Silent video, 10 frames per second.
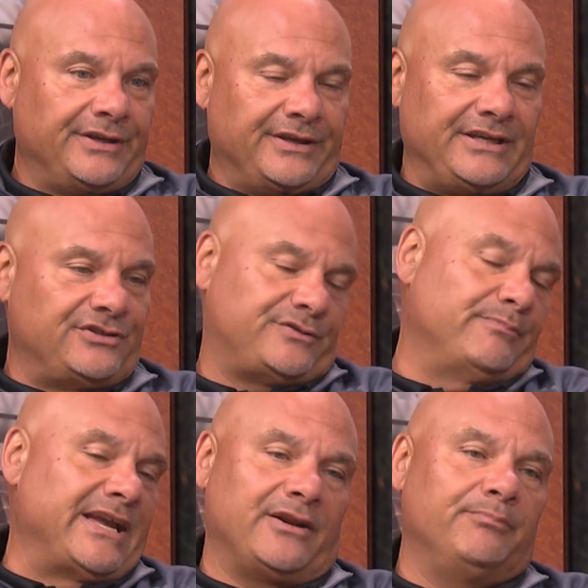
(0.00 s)
He just
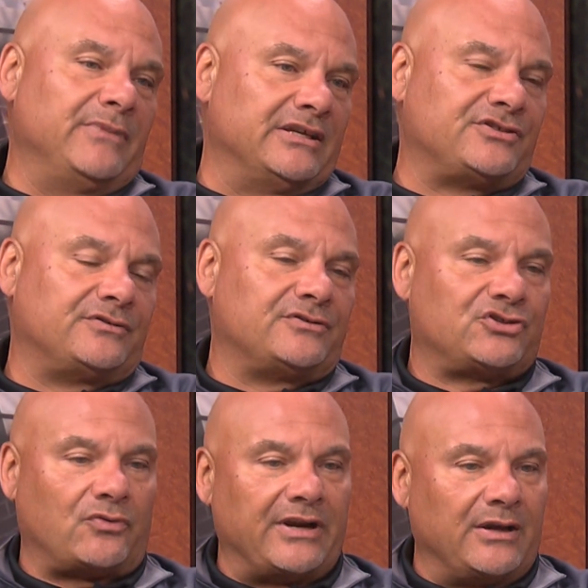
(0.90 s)
made a miss,
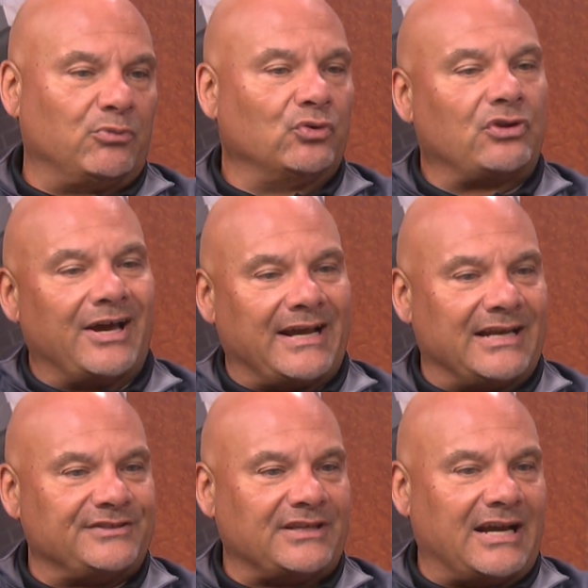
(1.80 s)
scrambled, got
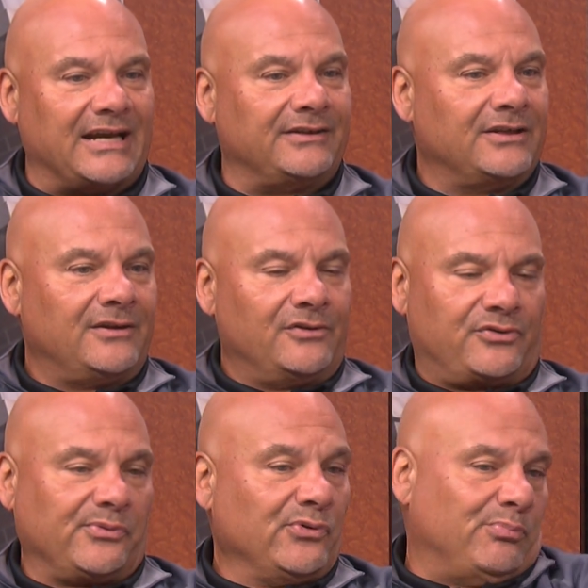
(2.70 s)
outside,
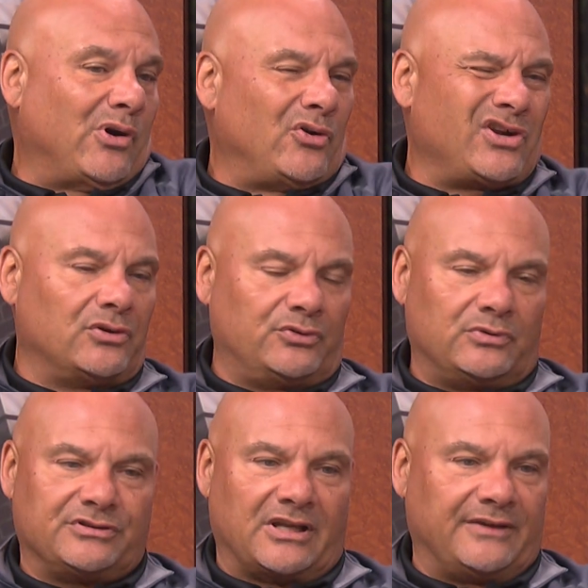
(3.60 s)
threw the ball going to
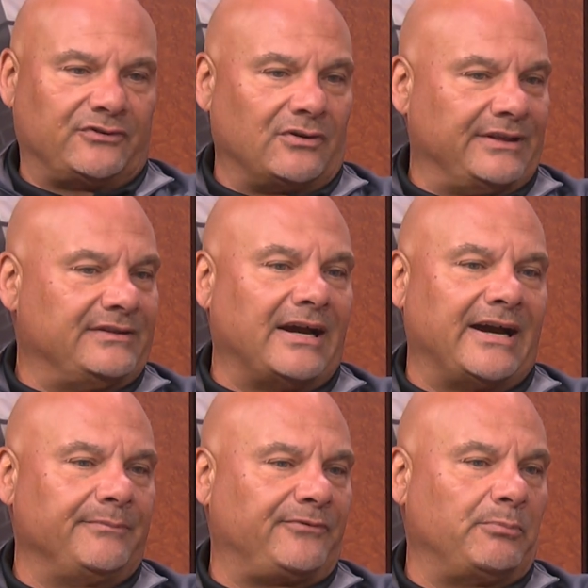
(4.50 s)
his left on a
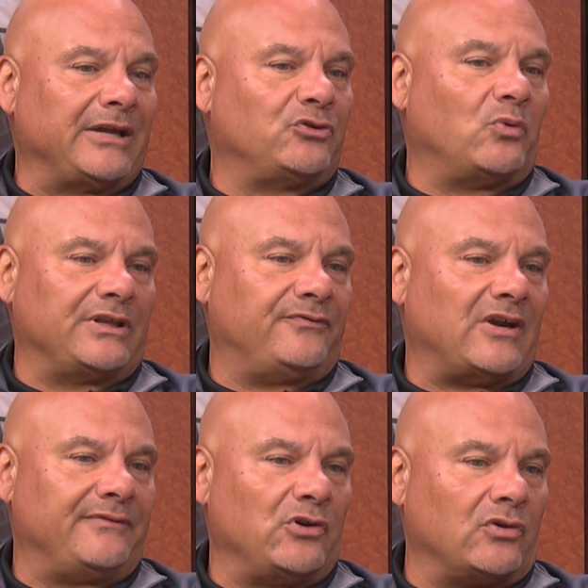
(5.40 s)
dime for about
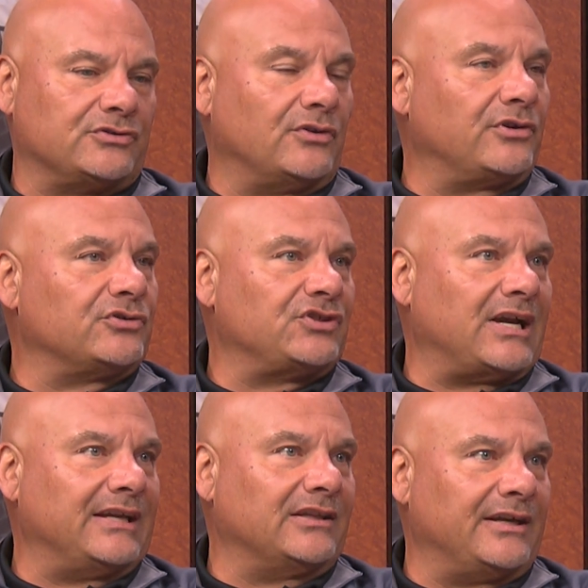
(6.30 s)
25 yards on their
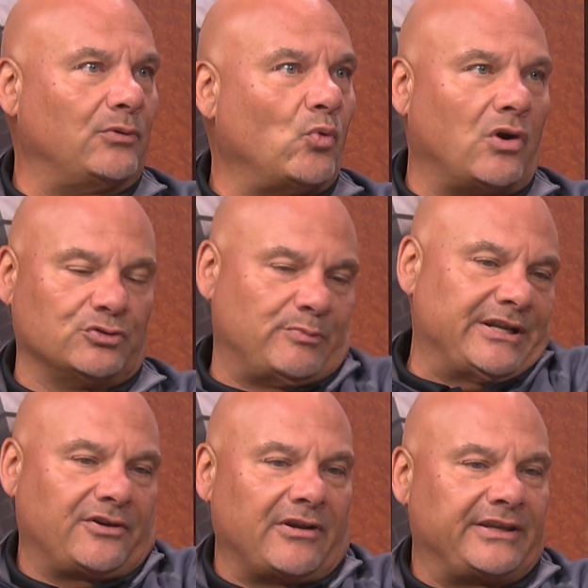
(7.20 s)
sideline, and Walls
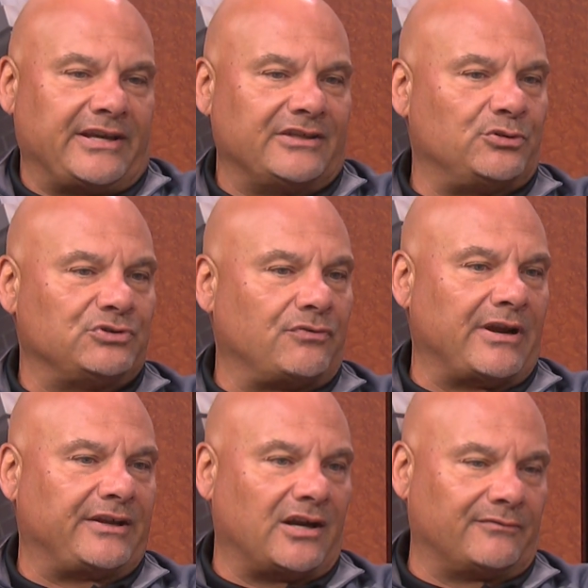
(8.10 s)
made a great catch. It was
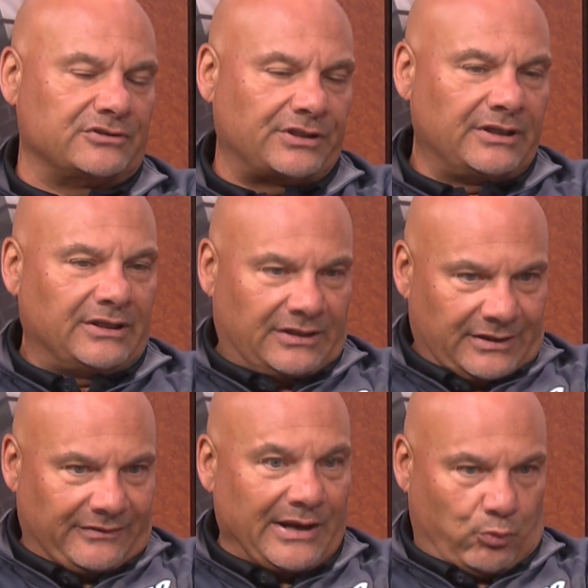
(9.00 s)
great coverage.
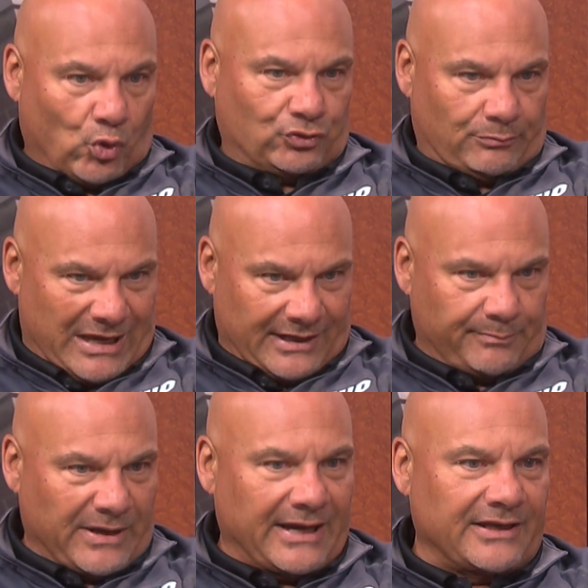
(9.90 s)
They ruled him out
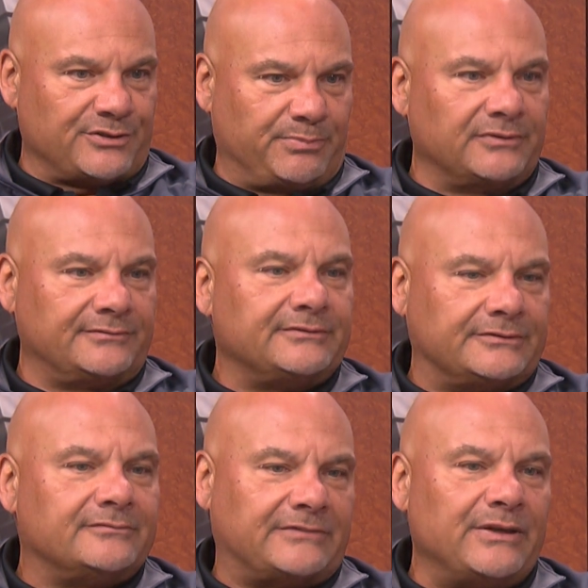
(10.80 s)
of bounds, but
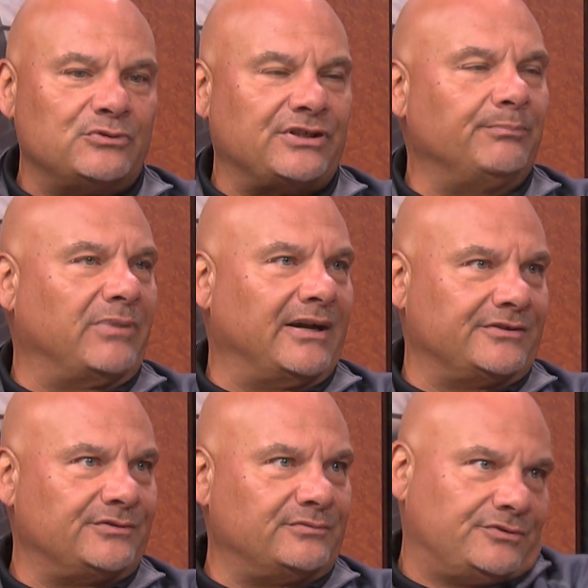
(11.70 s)
he was in
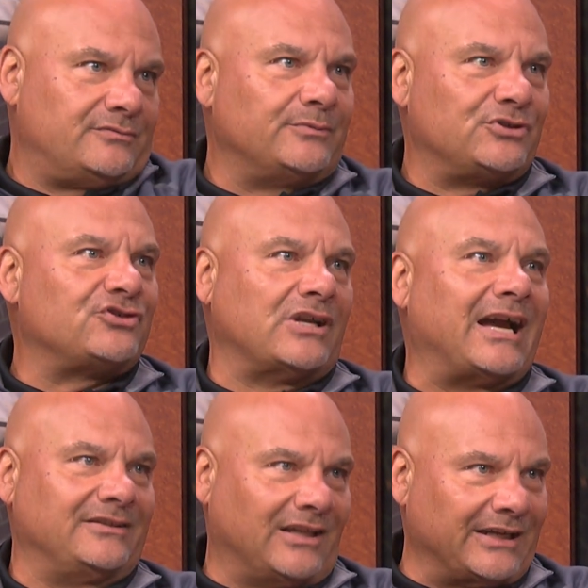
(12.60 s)
bounds. It was a
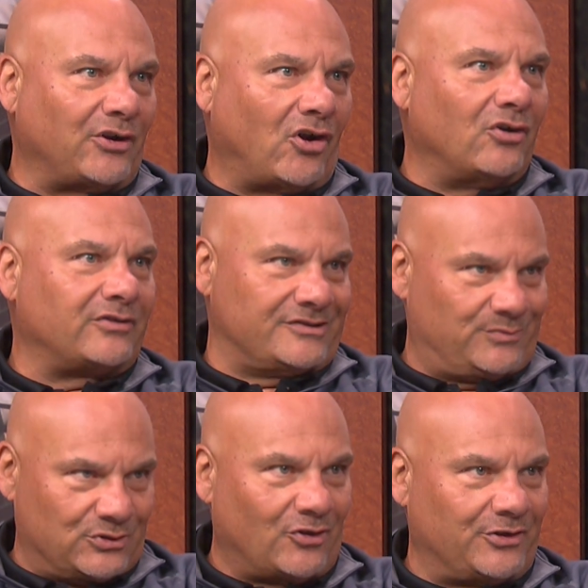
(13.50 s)
sideline call because it
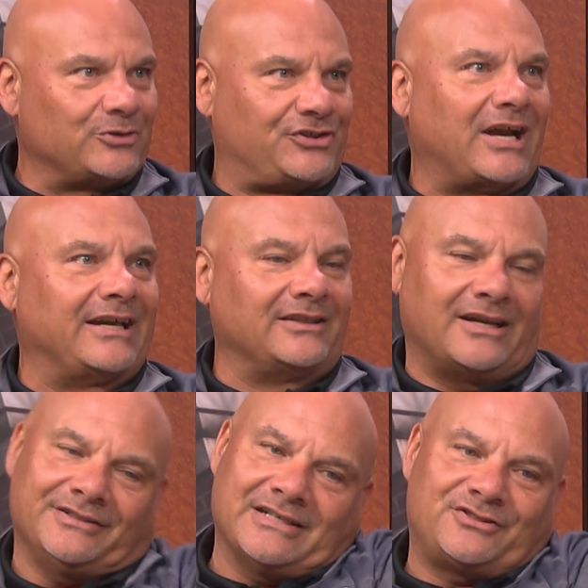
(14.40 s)
was on their
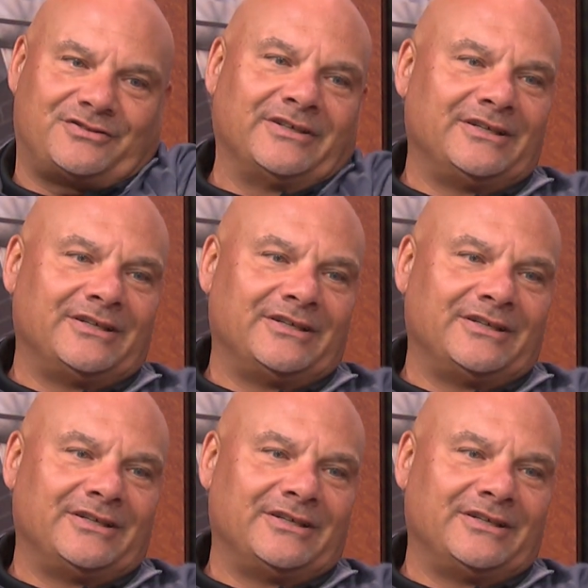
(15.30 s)
sideline. That's,